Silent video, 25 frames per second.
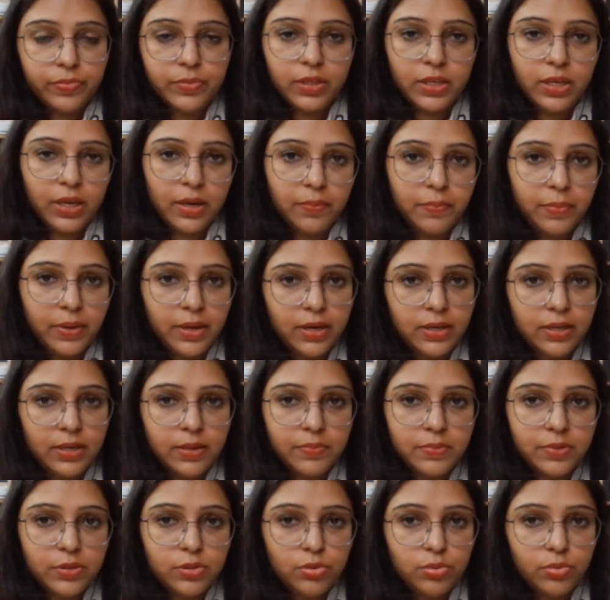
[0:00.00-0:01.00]
Okay,
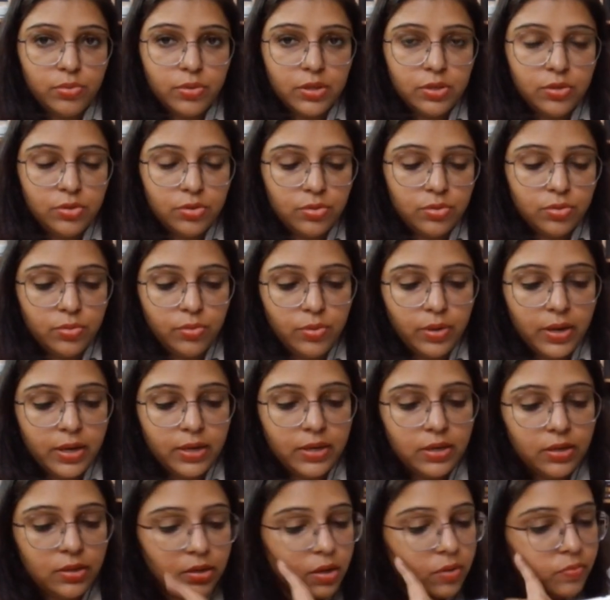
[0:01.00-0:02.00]
beryllium is 2s2
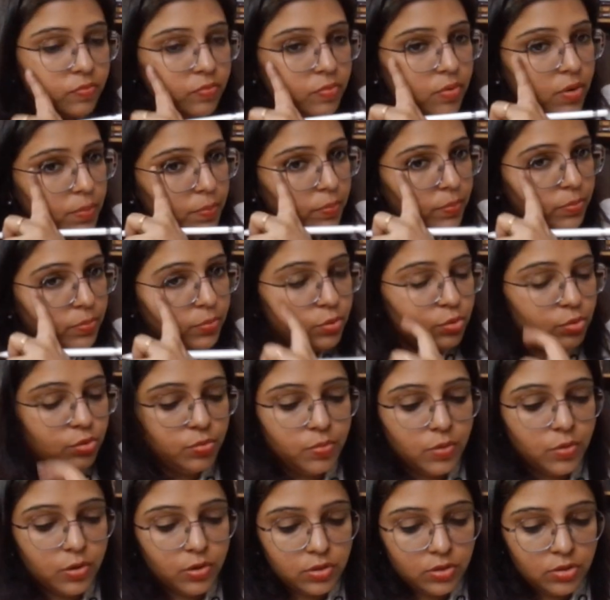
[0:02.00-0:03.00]
and it can form two
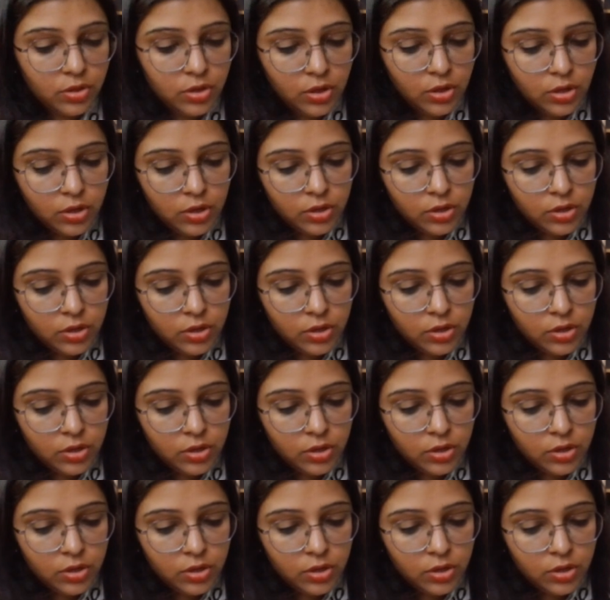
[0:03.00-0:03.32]
bonds.